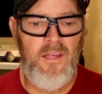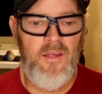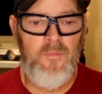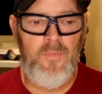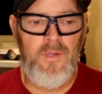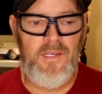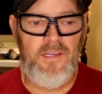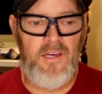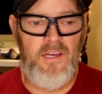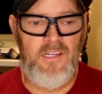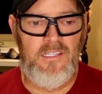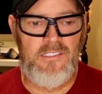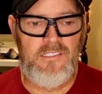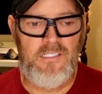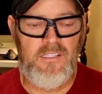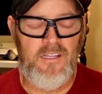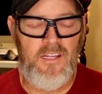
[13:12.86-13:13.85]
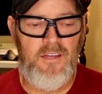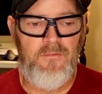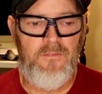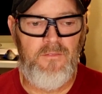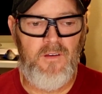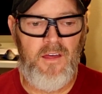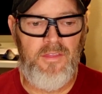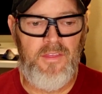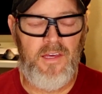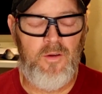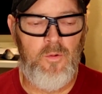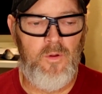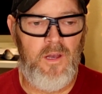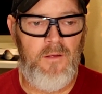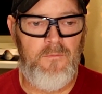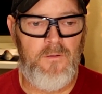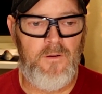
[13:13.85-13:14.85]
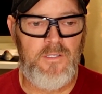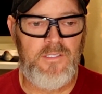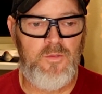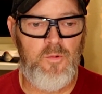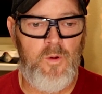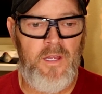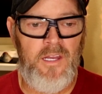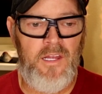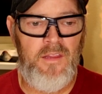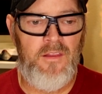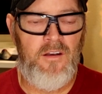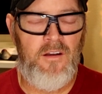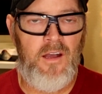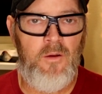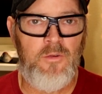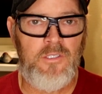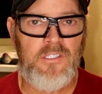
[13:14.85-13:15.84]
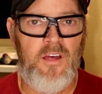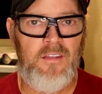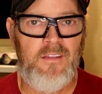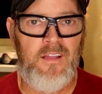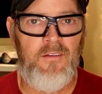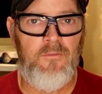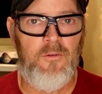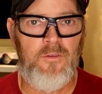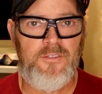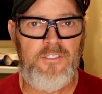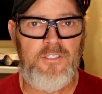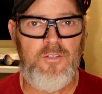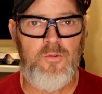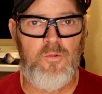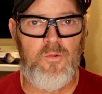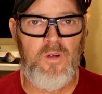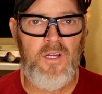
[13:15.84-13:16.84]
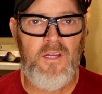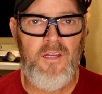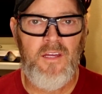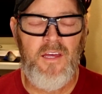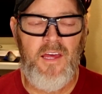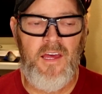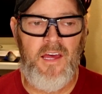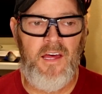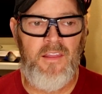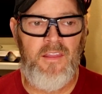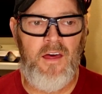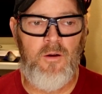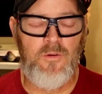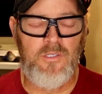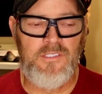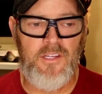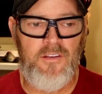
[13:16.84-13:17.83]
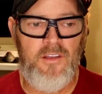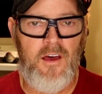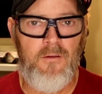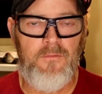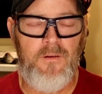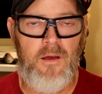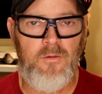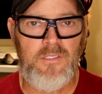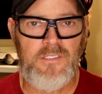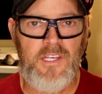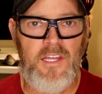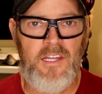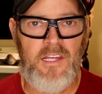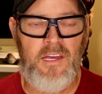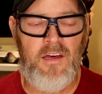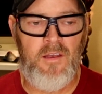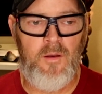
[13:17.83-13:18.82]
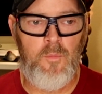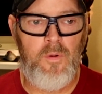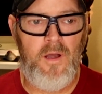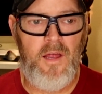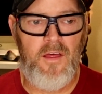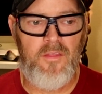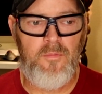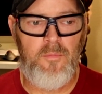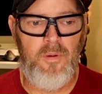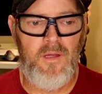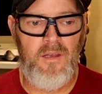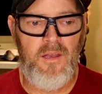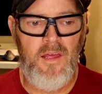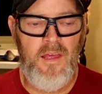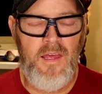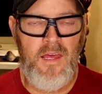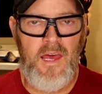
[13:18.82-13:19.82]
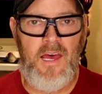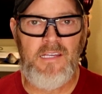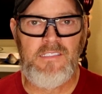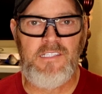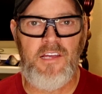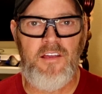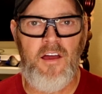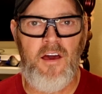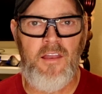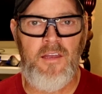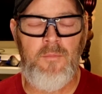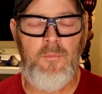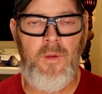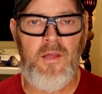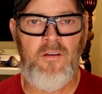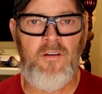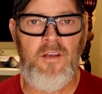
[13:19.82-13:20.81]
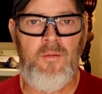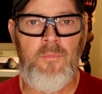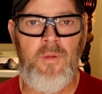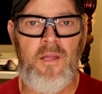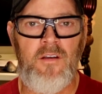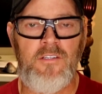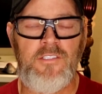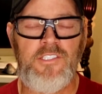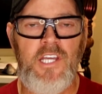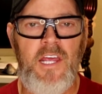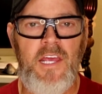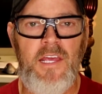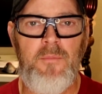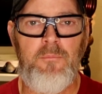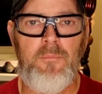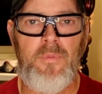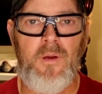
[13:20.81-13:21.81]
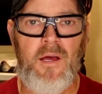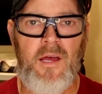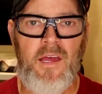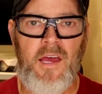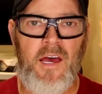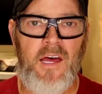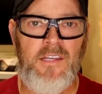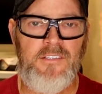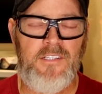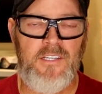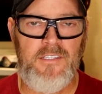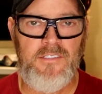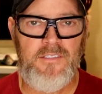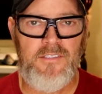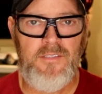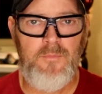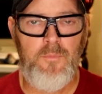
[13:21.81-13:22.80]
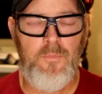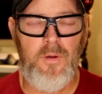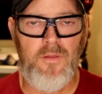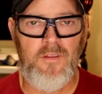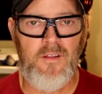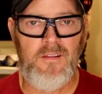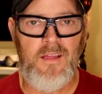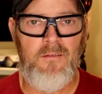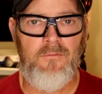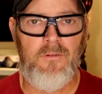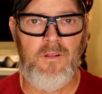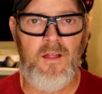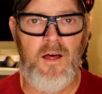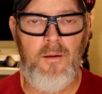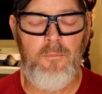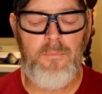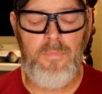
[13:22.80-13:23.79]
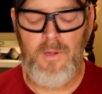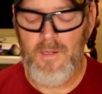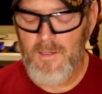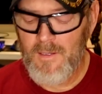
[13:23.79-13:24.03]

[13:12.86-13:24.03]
because I think when I first went in there I was on level 2, and that was enough. I was getting out of breath, but as I got in better and better shape, I had to put the level up.